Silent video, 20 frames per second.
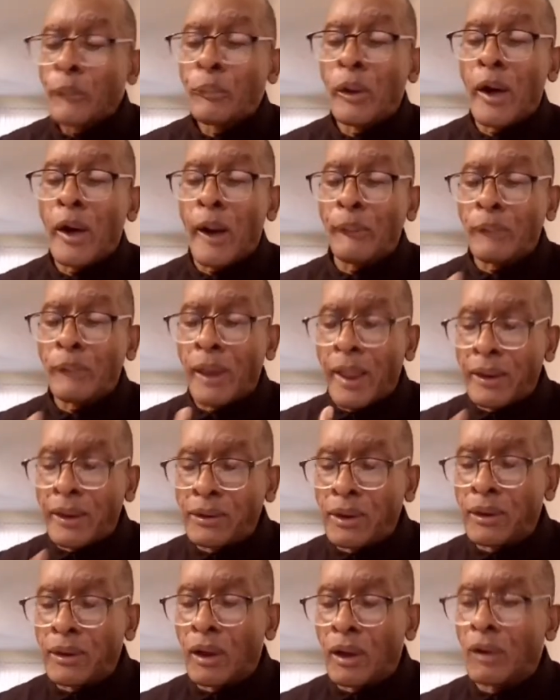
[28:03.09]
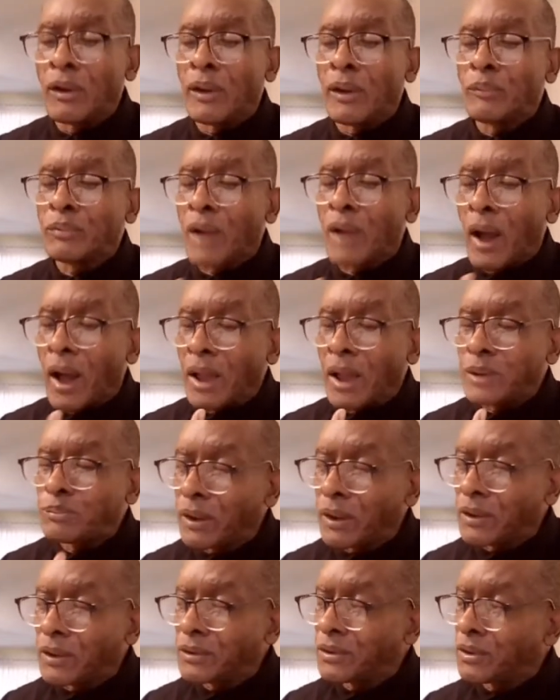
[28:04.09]
But I'm letting you know if God's
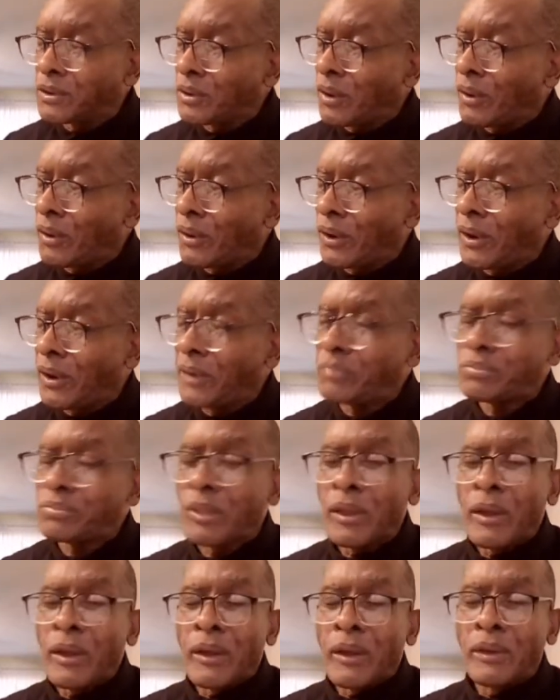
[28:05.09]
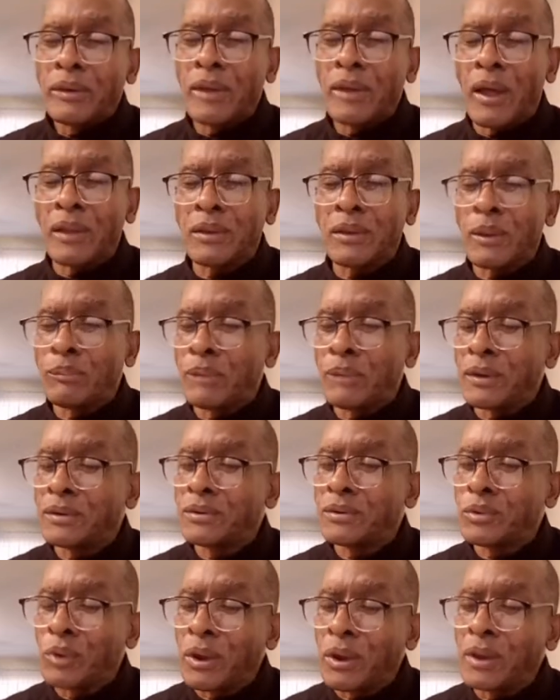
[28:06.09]
speaking to your heart, not to
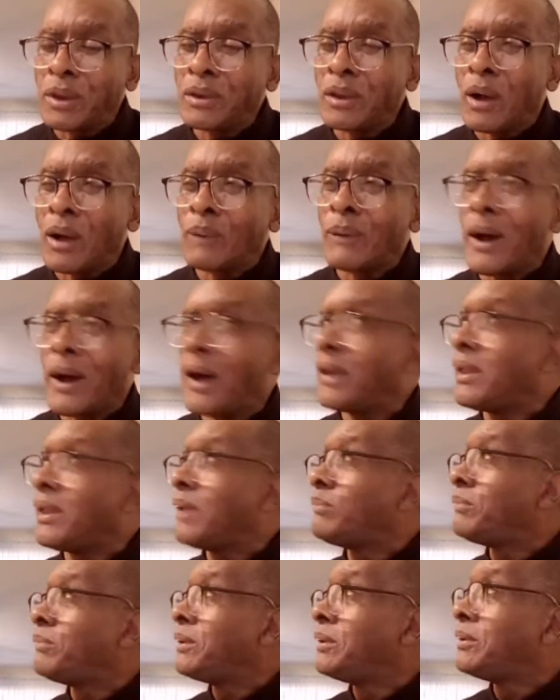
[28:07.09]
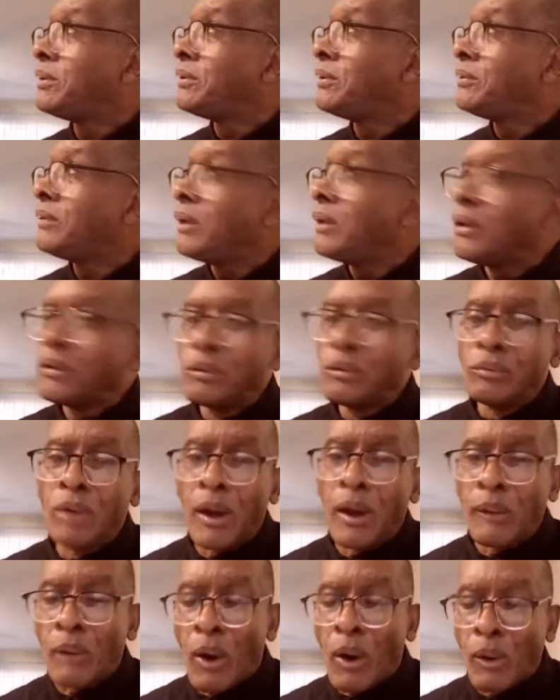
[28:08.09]
mistreat nobody and me,
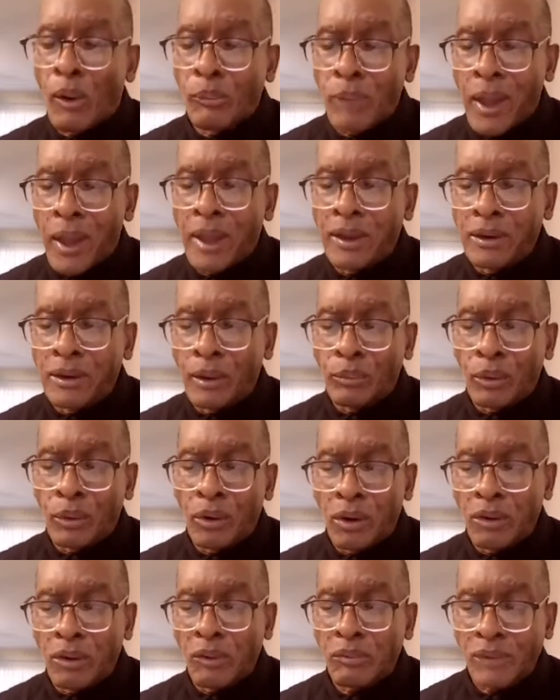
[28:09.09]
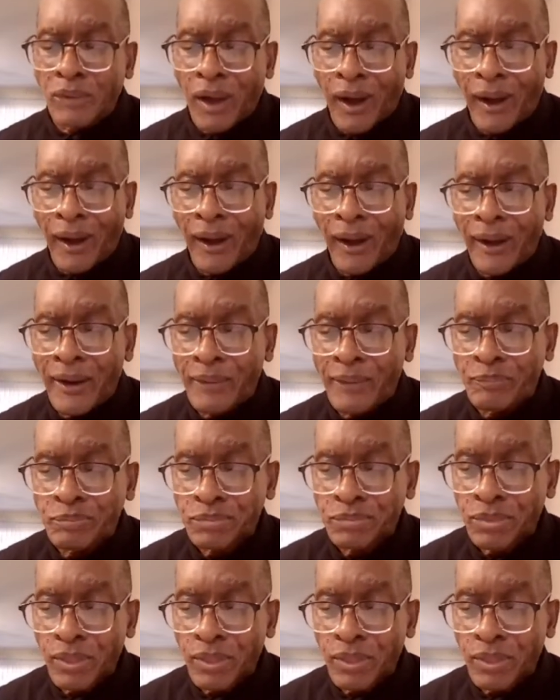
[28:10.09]
you have obeyed the word of God.